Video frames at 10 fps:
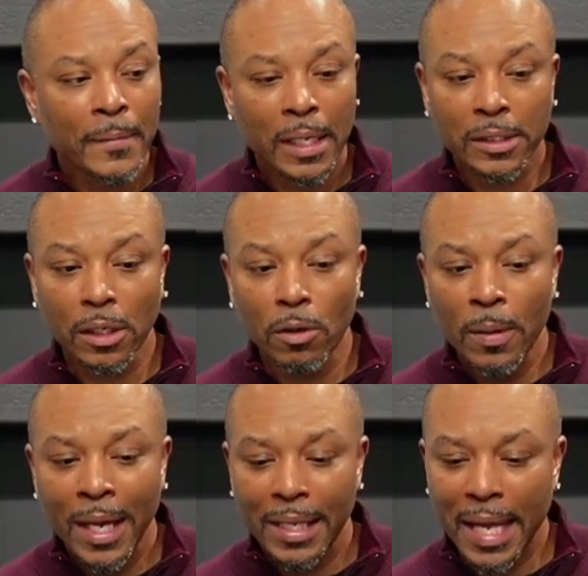And
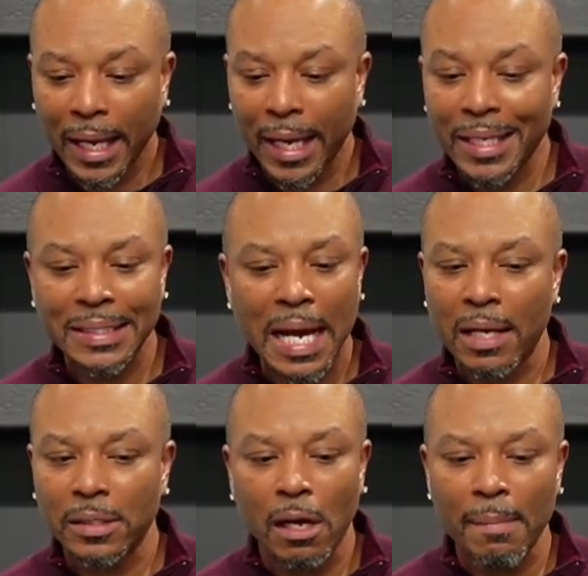so in that case, now
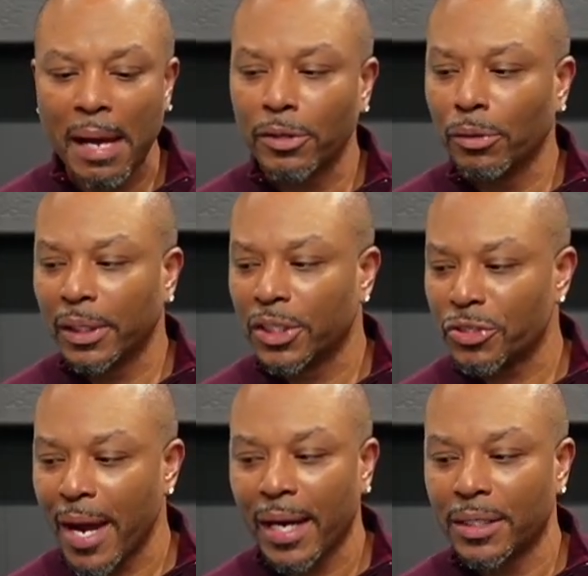it's all about doing the
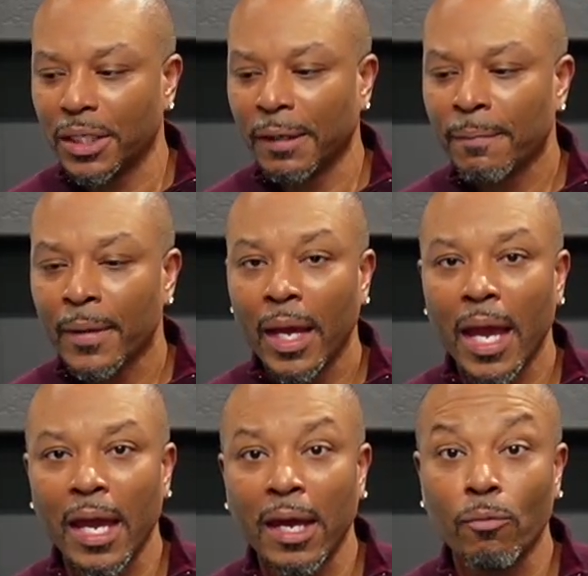strategy.
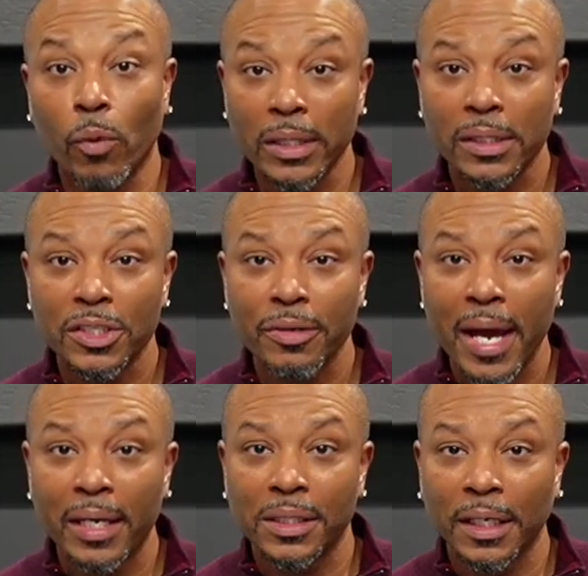And what's the
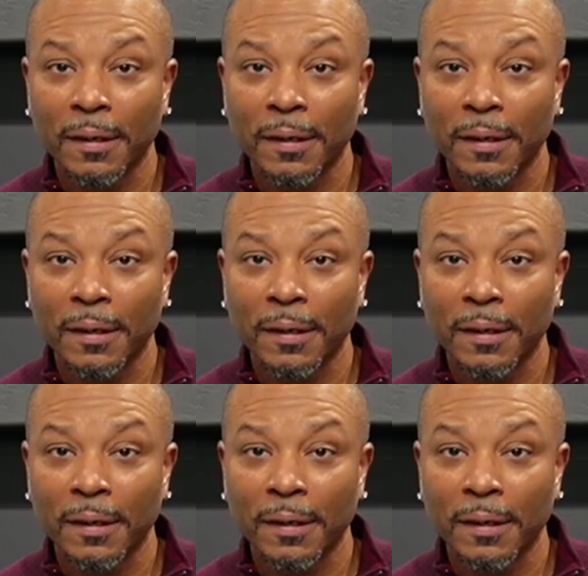strategy?